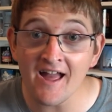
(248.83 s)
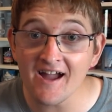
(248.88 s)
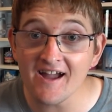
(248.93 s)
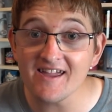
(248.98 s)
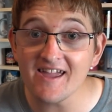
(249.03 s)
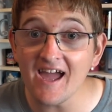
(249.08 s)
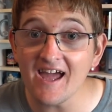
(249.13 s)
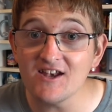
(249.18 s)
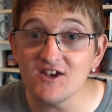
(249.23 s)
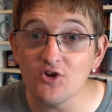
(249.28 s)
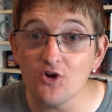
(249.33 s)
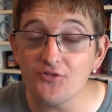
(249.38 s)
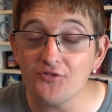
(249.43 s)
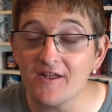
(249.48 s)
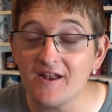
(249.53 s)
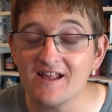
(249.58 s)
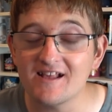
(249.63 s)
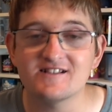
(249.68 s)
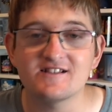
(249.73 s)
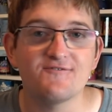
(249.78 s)
again,
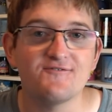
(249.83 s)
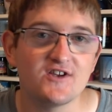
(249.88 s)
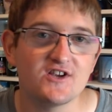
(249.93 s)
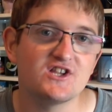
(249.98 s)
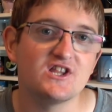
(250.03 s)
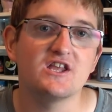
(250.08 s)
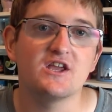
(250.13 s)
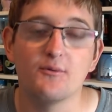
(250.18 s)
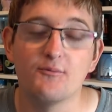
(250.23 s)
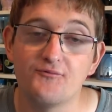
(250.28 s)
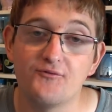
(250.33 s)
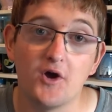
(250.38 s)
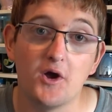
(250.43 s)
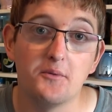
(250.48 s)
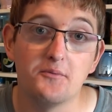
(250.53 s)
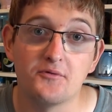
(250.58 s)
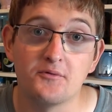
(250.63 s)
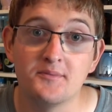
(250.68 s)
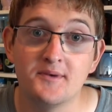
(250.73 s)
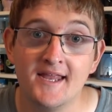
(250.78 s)
nothing is officially
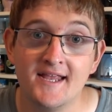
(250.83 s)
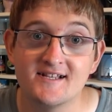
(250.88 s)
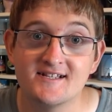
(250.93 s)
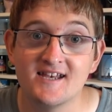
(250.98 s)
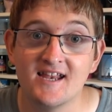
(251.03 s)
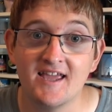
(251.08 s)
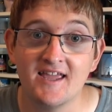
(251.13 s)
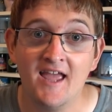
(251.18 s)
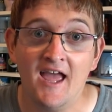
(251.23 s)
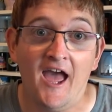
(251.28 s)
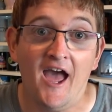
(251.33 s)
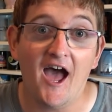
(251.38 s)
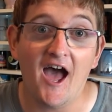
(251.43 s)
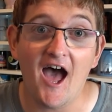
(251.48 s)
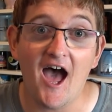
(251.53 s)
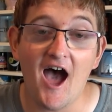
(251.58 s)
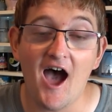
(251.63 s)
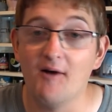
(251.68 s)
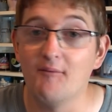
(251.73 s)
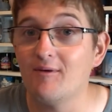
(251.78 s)
confirmed from Disney,
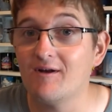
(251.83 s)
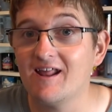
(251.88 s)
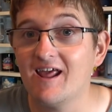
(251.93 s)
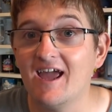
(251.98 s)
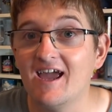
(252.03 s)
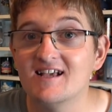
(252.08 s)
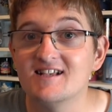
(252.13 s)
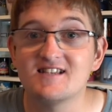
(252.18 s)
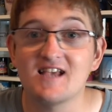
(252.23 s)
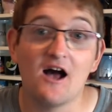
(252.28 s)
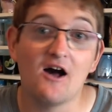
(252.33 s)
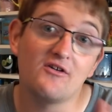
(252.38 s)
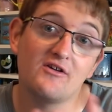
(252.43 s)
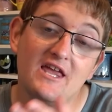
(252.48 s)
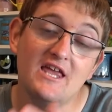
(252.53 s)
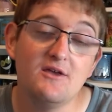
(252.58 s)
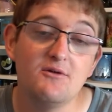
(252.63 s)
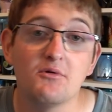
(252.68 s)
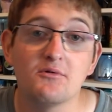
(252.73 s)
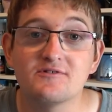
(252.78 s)
and when it is, I'll
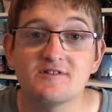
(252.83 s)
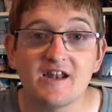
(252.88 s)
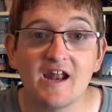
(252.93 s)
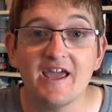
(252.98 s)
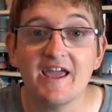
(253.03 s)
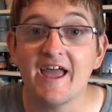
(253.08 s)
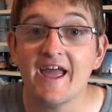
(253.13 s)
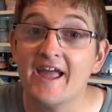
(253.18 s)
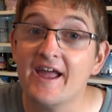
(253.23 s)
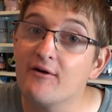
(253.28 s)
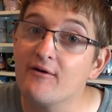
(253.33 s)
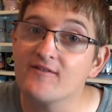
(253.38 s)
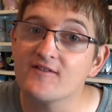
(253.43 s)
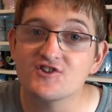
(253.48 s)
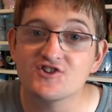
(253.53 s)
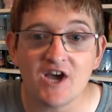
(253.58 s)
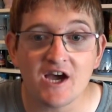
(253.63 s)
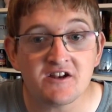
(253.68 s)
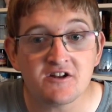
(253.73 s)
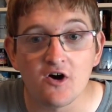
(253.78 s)
keep you up to date here on the
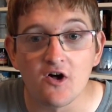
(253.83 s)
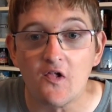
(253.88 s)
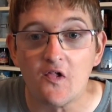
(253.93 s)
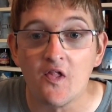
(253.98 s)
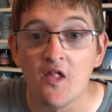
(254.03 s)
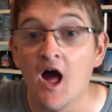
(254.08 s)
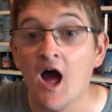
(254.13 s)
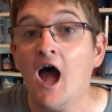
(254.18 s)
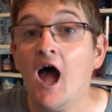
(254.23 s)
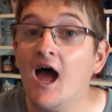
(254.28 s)
channel.